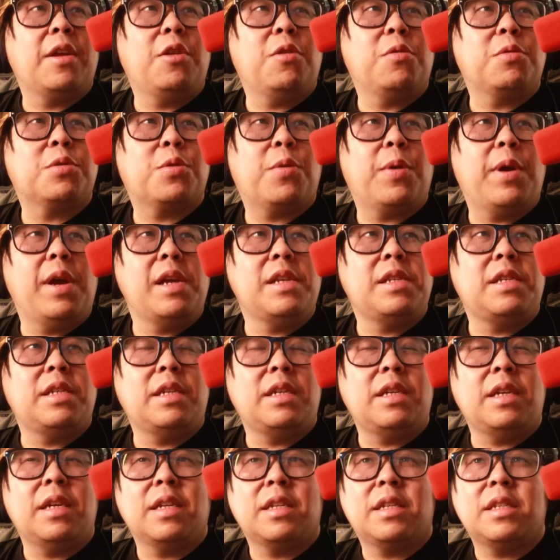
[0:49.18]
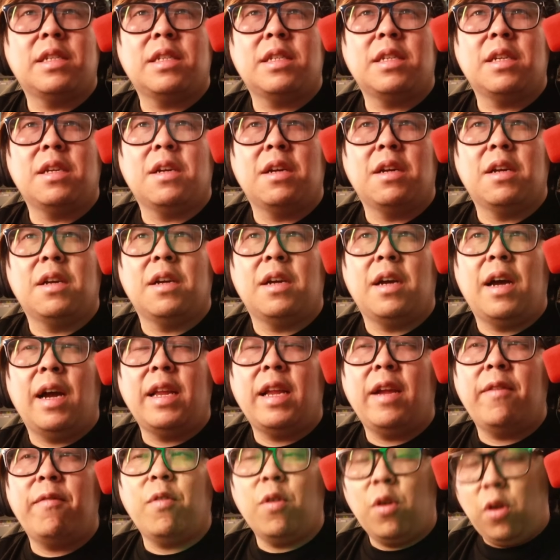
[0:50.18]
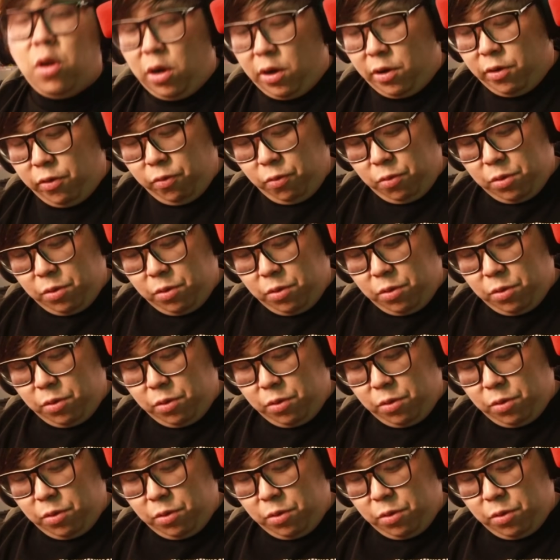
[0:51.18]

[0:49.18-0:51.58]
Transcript: know what's crazy? It's uh I've never gone through